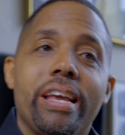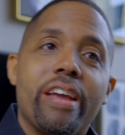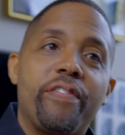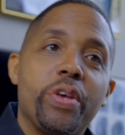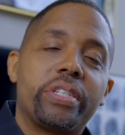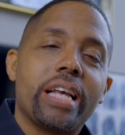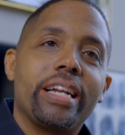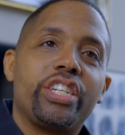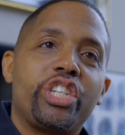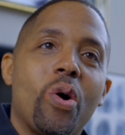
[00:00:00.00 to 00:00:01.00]
If you say
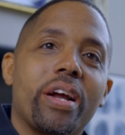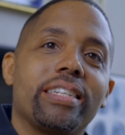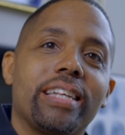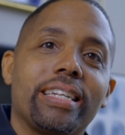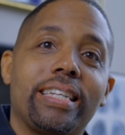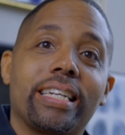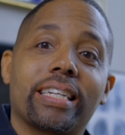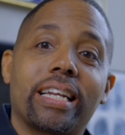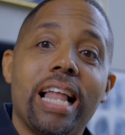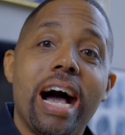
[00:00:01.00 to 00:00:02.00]
the showing is at 6
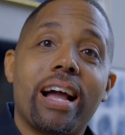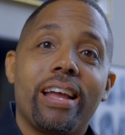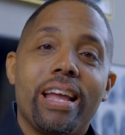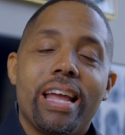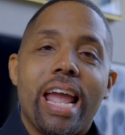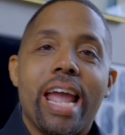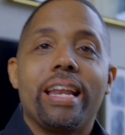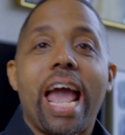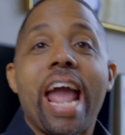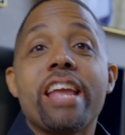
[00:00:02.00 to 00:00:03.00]
o'clock and
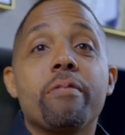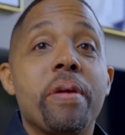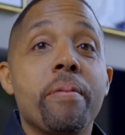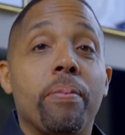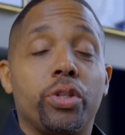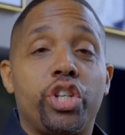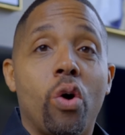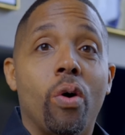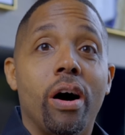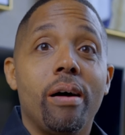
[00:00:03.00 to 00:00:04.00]
8 people
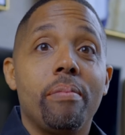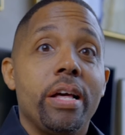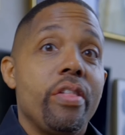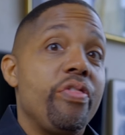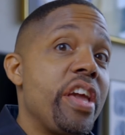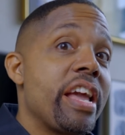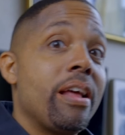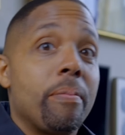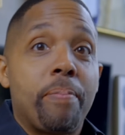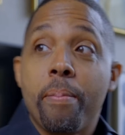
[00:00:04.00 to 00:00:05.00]
show up,
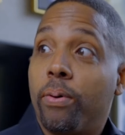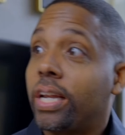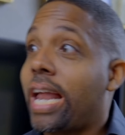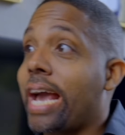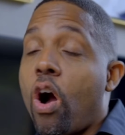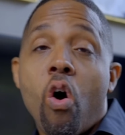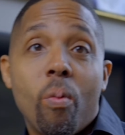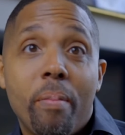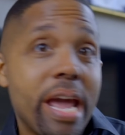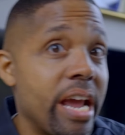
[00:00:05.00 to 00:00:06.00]
then people are like,
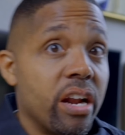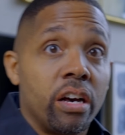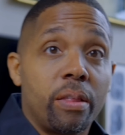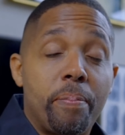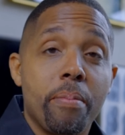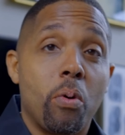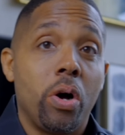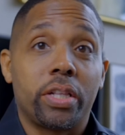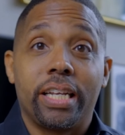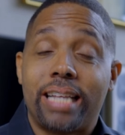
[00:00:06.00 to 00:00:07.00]
oh, man, other people
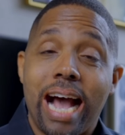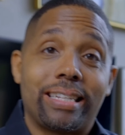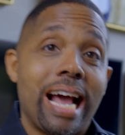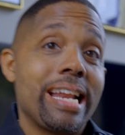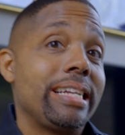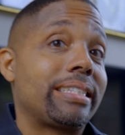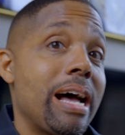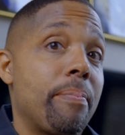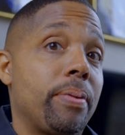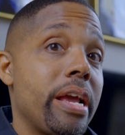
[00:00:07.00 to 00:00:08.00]
want this house. I need to
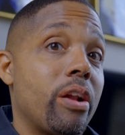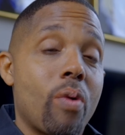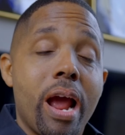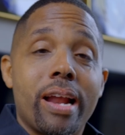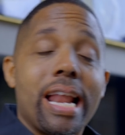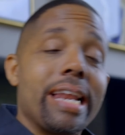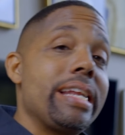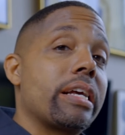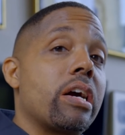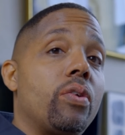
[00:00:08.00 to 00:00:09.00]
stop playing around and I need
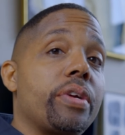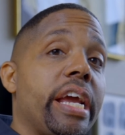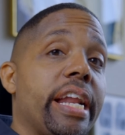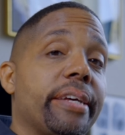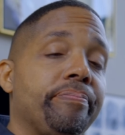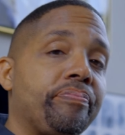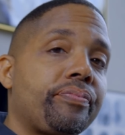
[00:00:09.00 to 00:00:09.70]
to go and get it.